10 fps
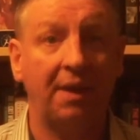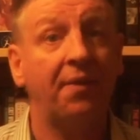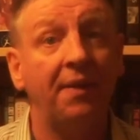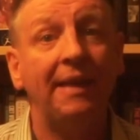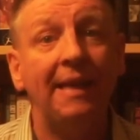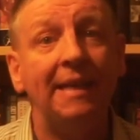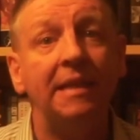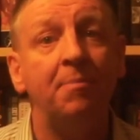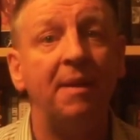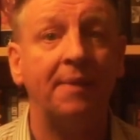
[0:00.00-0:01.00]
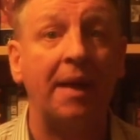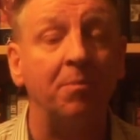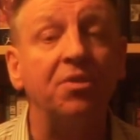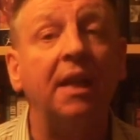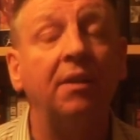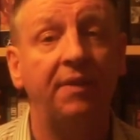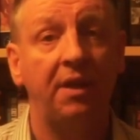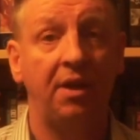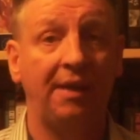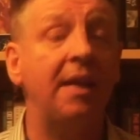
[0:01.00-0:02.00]
And I think he'd admit that himself,
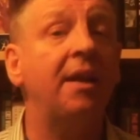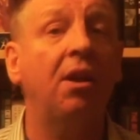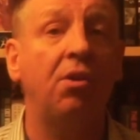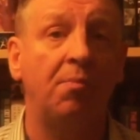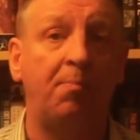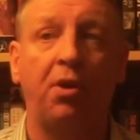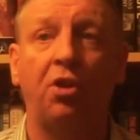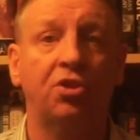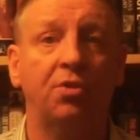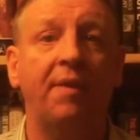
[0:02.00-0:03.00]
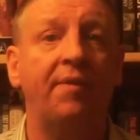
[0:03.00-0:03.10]
let alone plot to